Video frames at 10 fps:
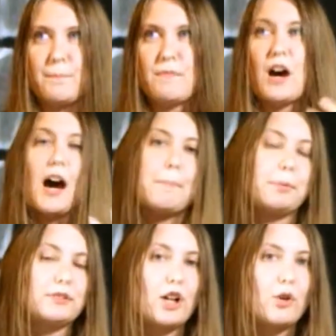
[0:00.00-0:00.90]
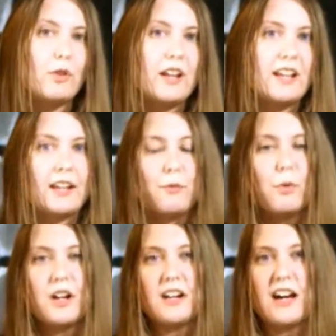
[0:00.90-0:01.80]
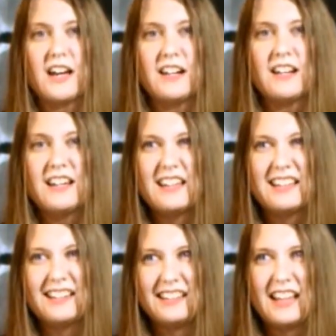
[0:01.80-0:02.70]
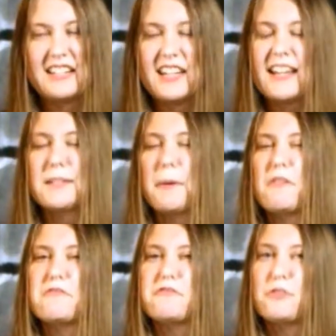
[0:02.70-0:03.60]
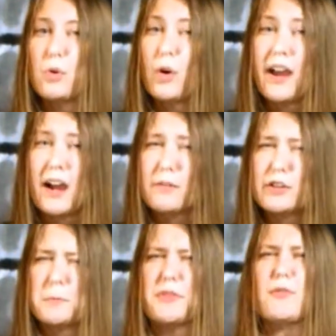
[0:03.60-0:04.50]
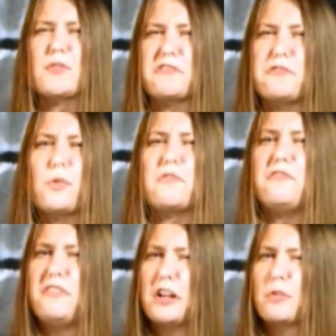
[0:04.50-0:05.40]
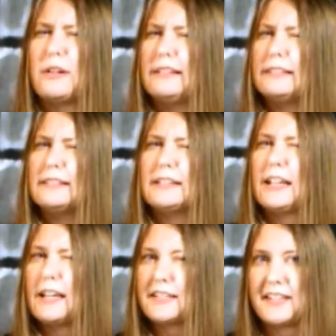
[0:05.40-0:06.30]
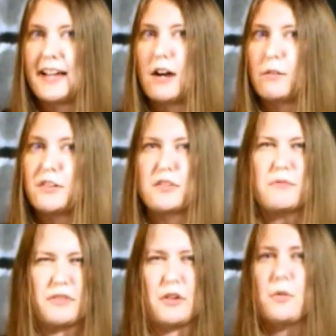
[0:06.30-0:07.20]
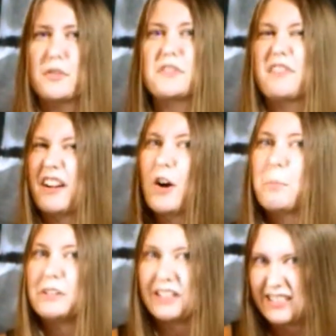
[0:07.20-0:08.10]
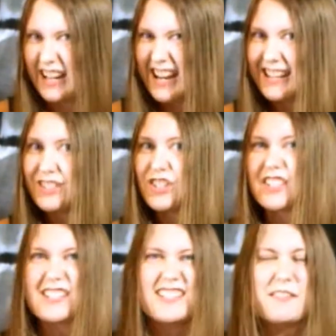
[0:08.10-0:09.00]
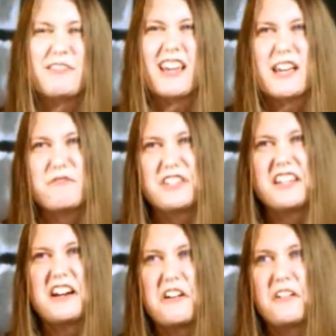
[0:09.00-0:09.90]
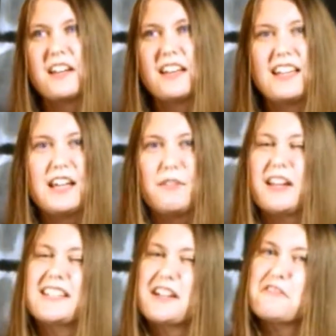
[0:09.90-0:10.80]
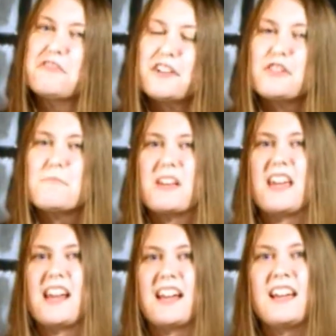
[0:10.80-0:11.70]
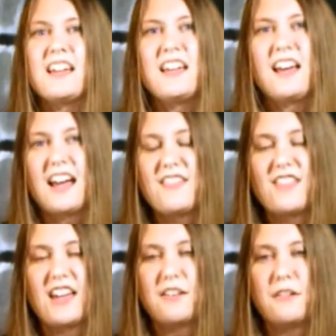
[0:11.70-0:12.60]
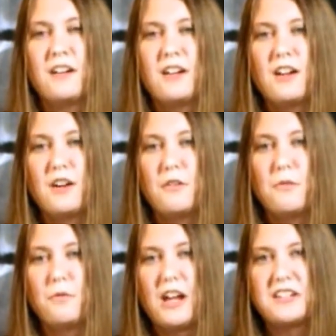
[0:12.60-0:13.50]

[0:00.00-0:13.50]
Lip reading: uploading and whatnot, it takes about 4 hours, but those are 4 very lazy hours over the course of a couple of days, just because sometimes, you know, we get done filming and then it